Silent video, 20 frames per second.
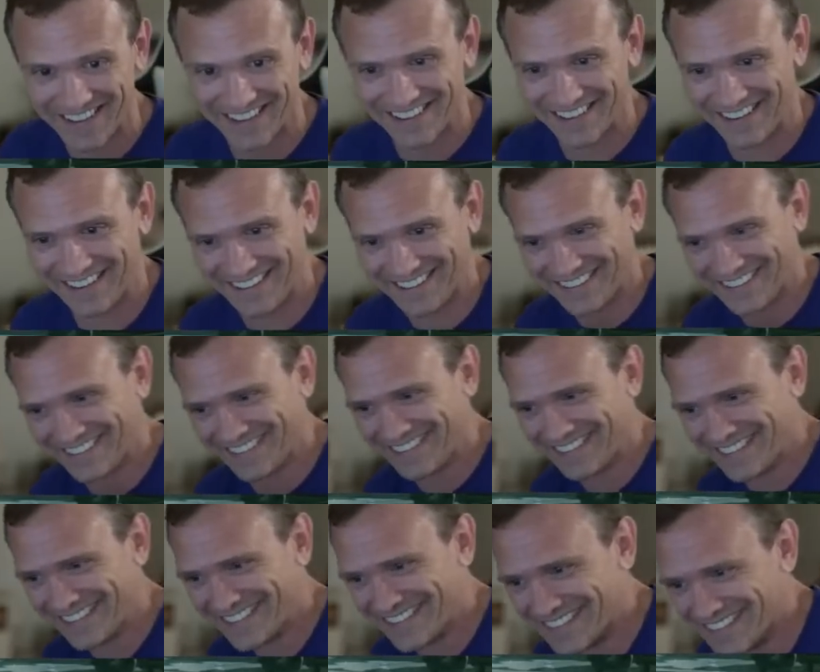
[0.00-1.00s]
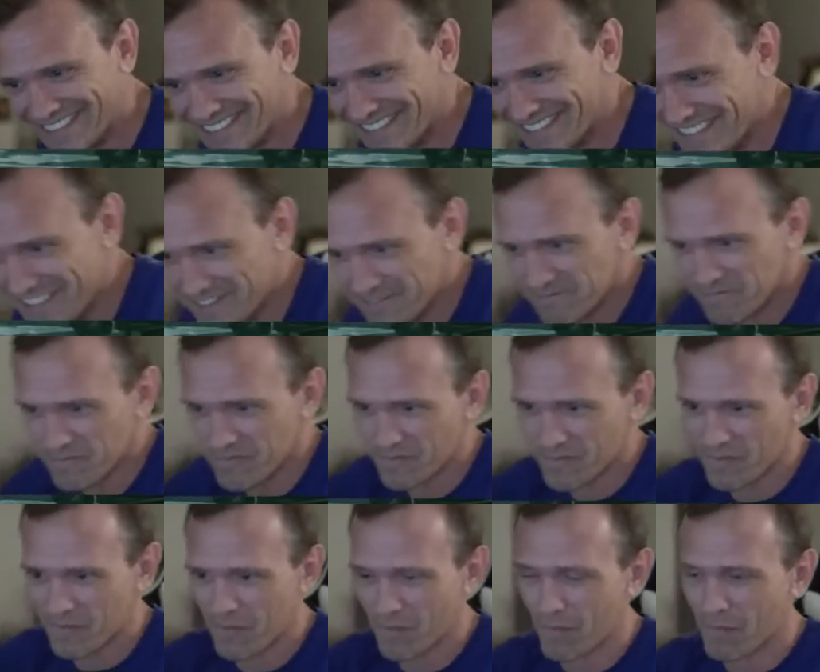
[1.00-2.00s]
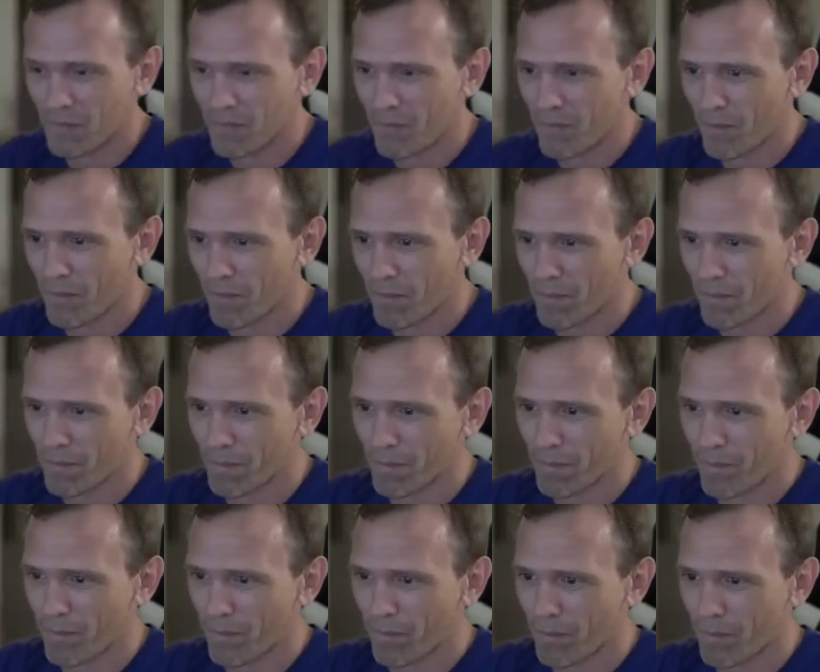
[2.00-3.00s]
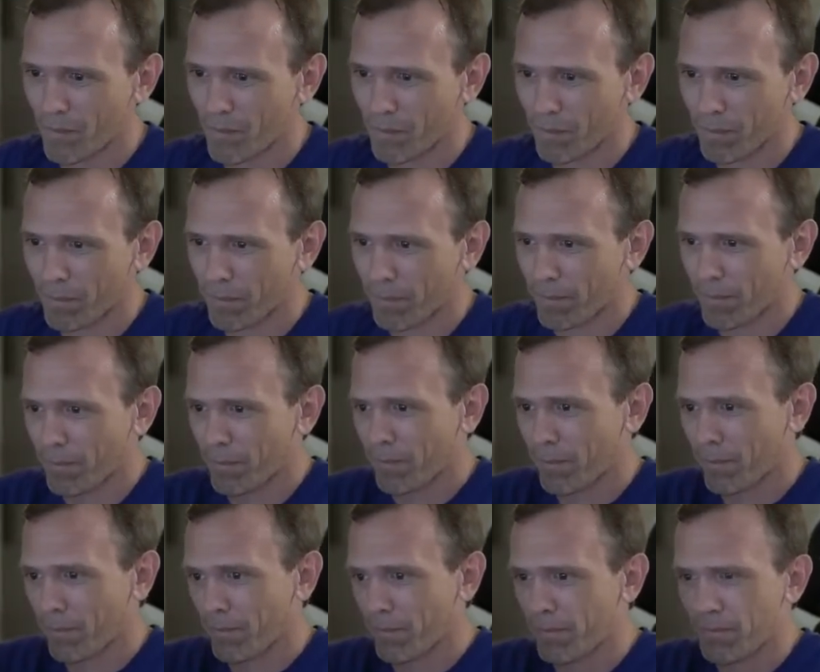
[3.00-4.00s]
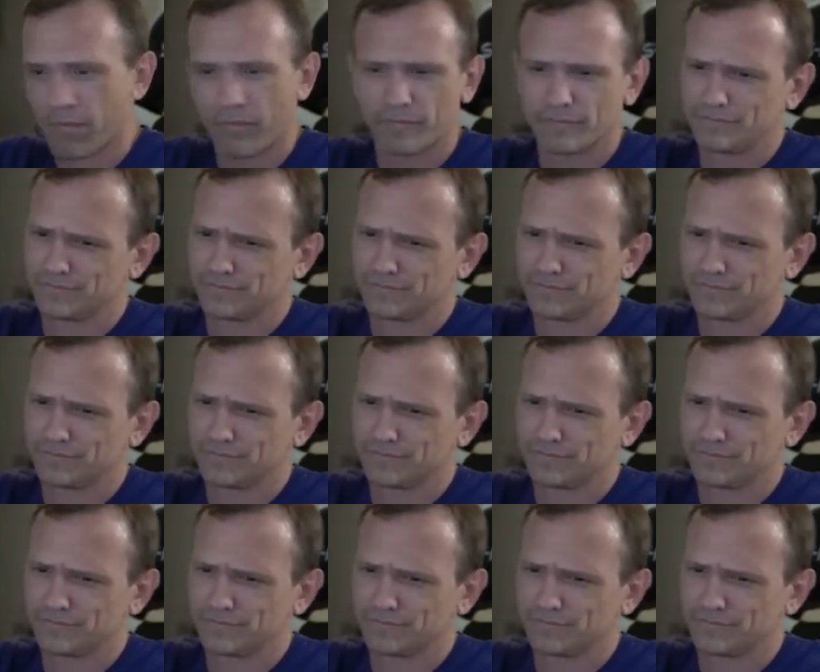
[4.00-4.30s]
Listen, I'm telling you, I promise everyone that I would never rig my picks because